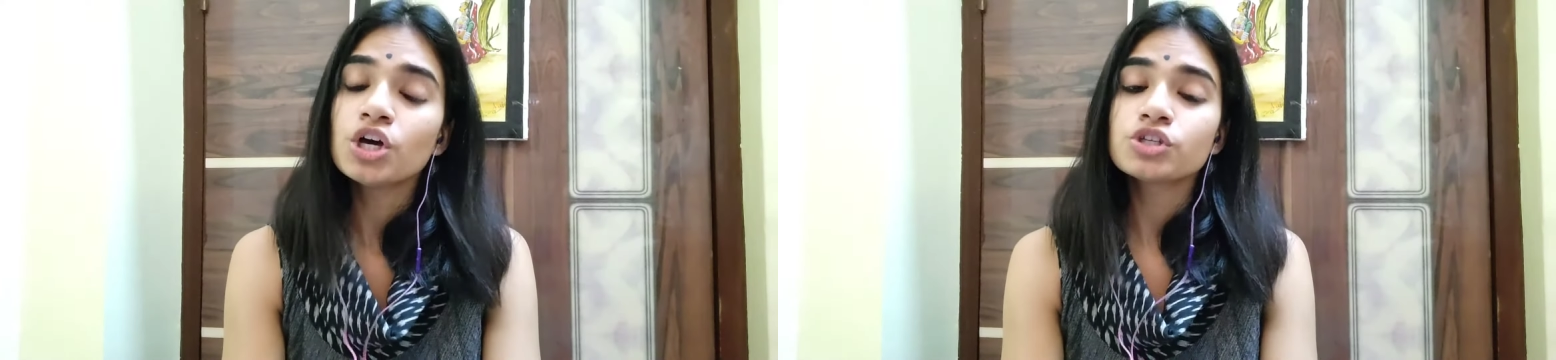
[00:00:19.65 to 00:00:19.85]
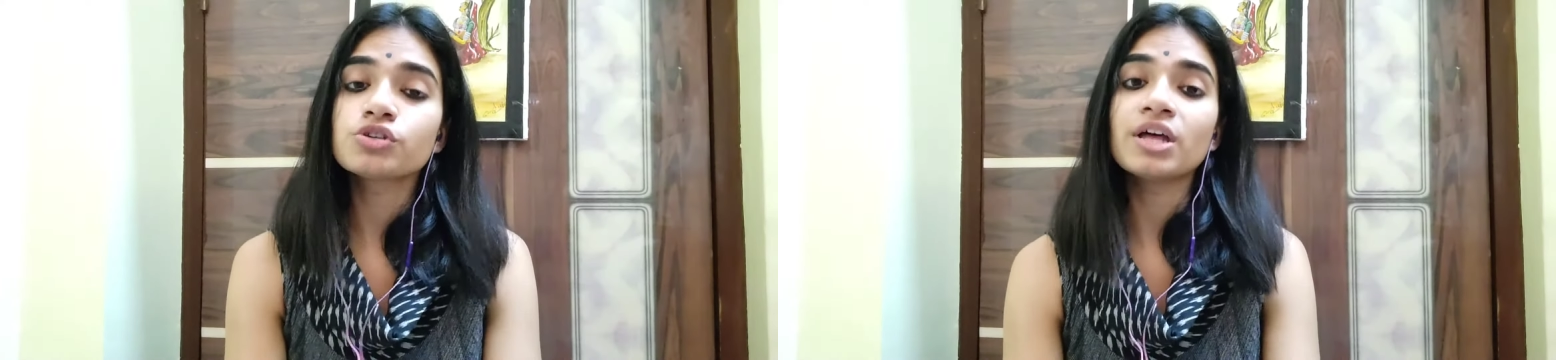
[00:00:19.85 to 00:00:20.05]

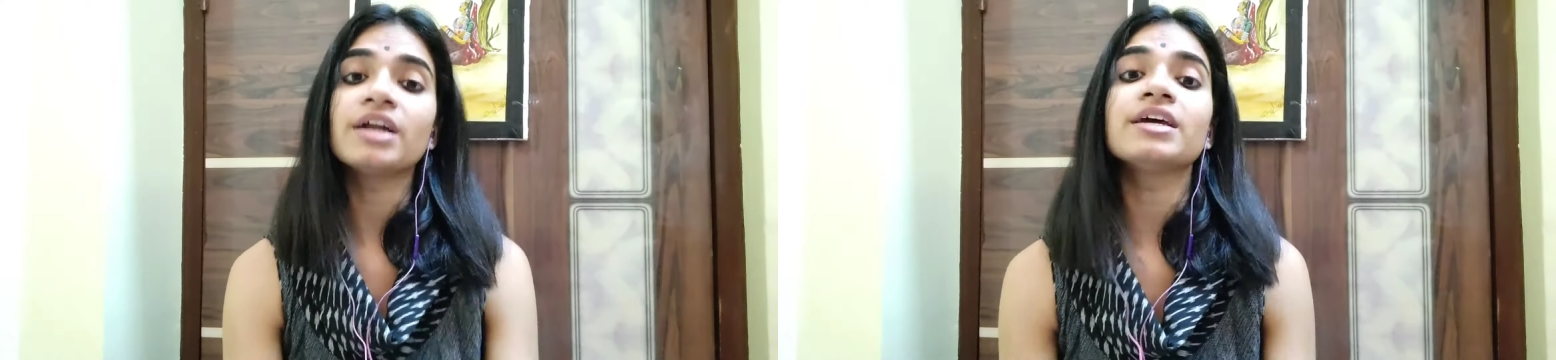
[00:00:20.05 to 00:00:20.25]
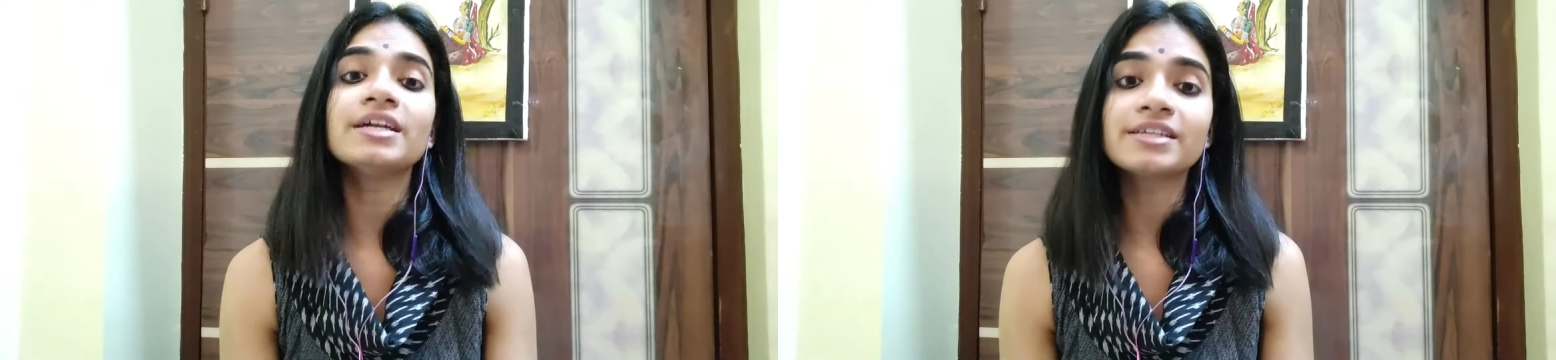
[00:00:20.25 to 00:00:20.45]
so
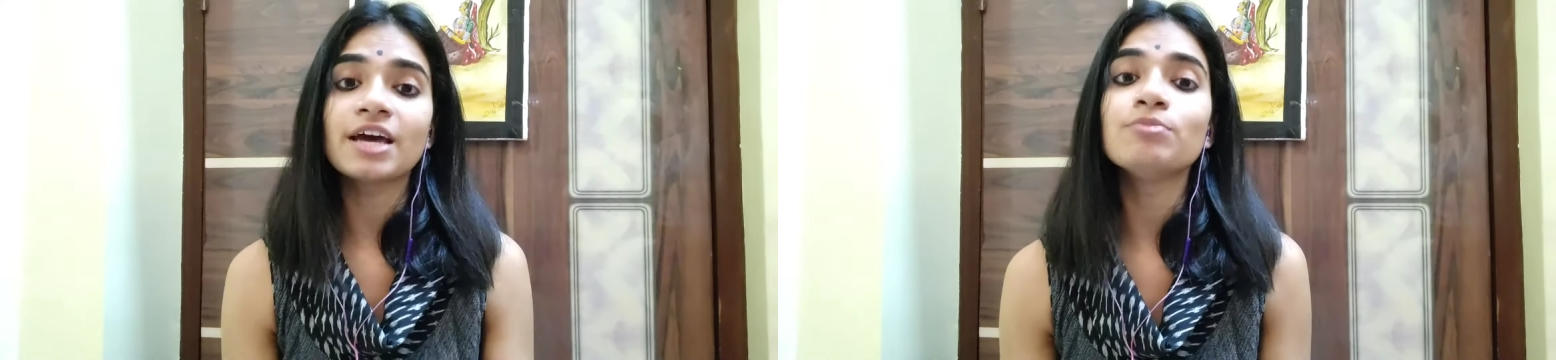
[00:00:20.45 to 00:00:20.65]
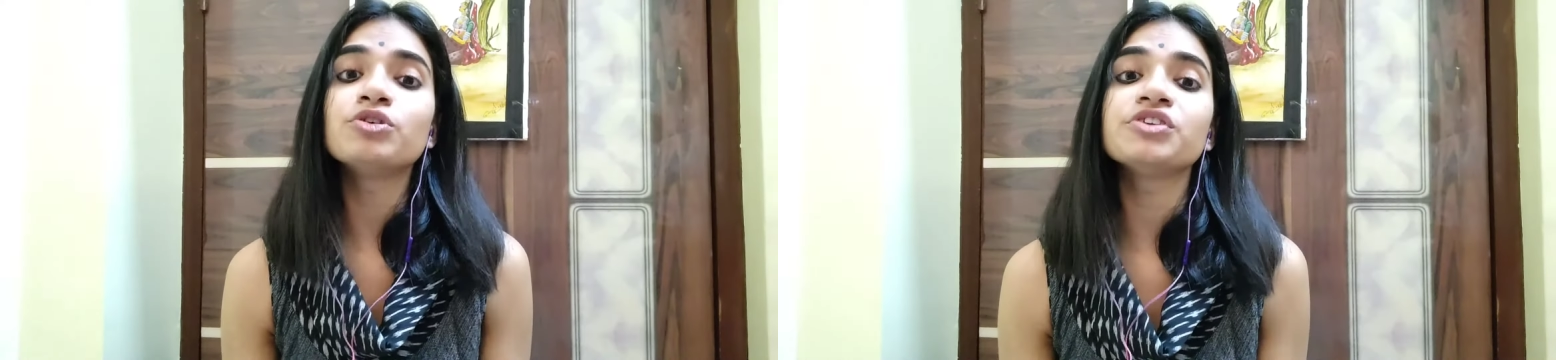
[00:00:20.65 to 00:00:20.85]
that it
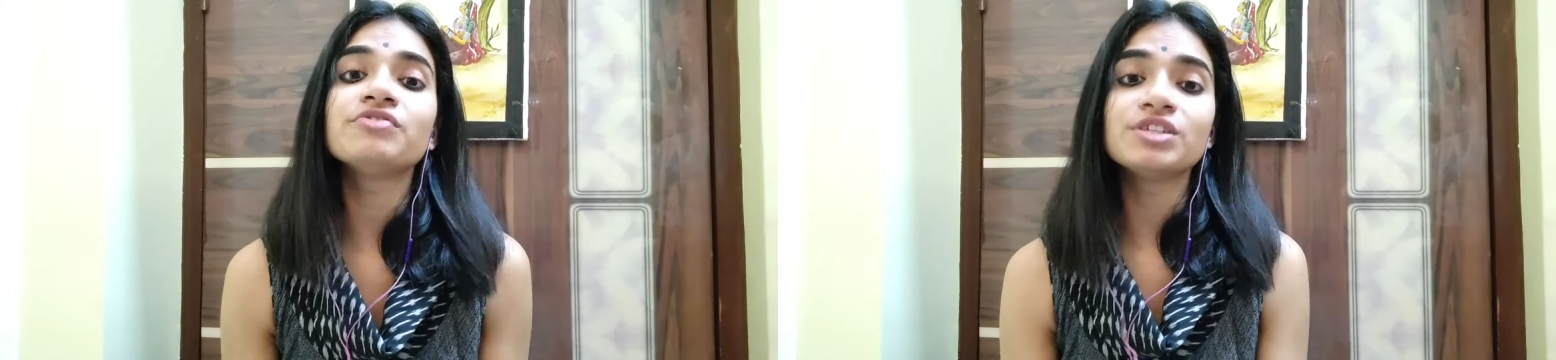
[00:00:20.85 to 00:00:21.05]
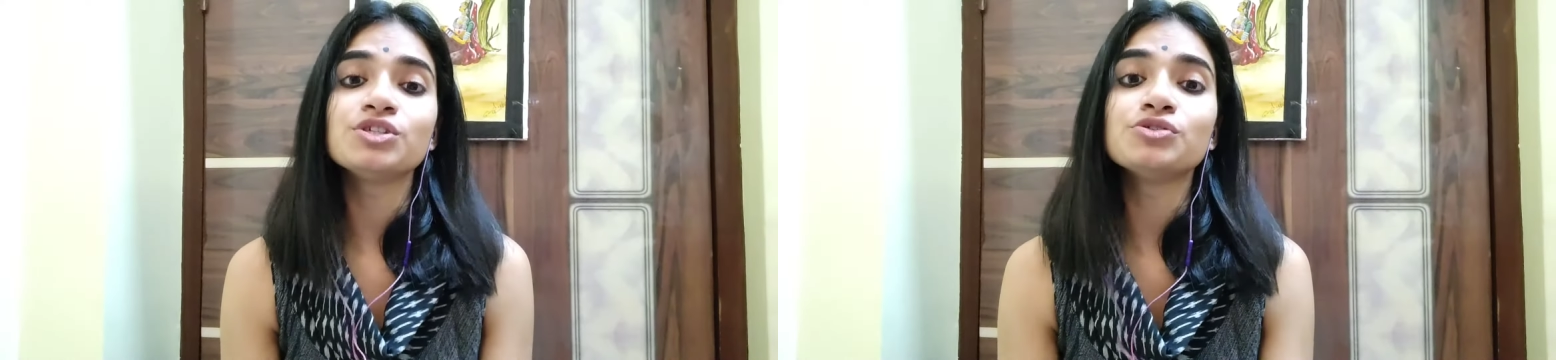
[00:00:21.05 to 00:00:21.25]
can
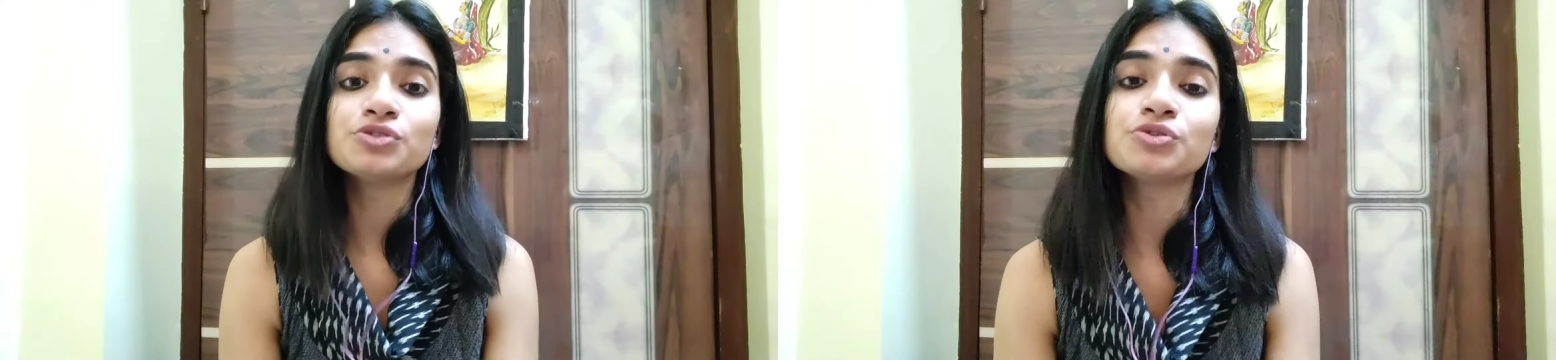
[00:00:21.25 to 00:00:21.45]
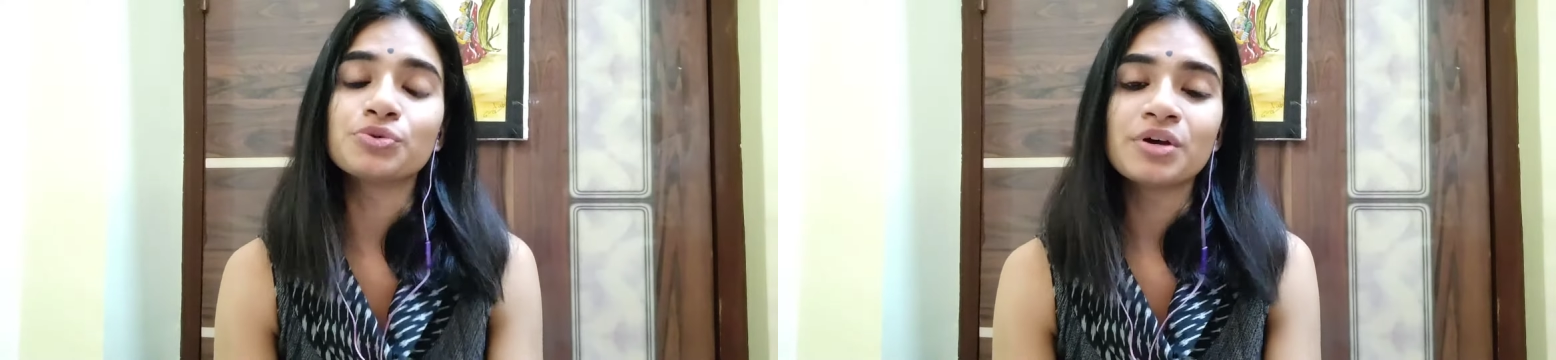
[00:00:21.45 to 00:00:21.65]
motivate you
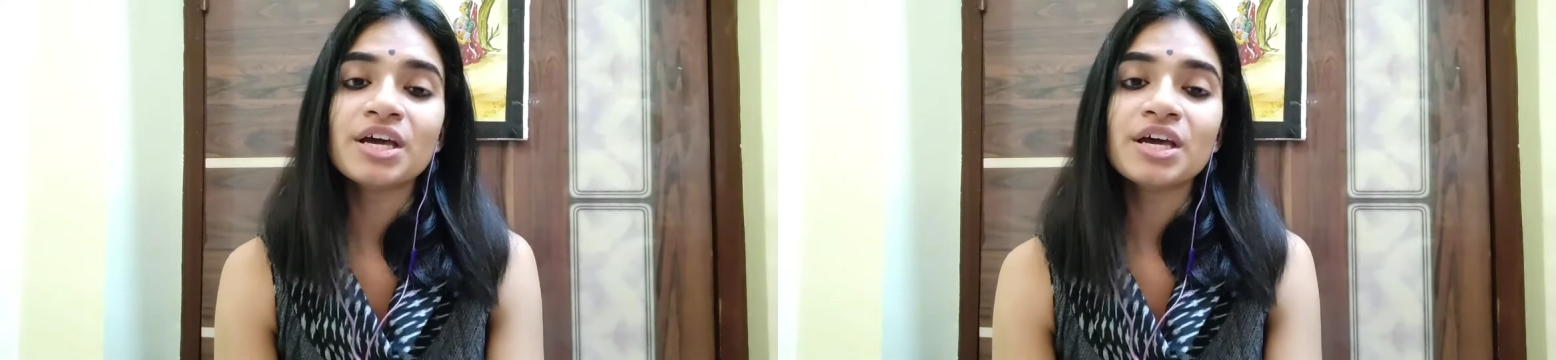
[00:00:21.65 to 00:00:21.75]
too.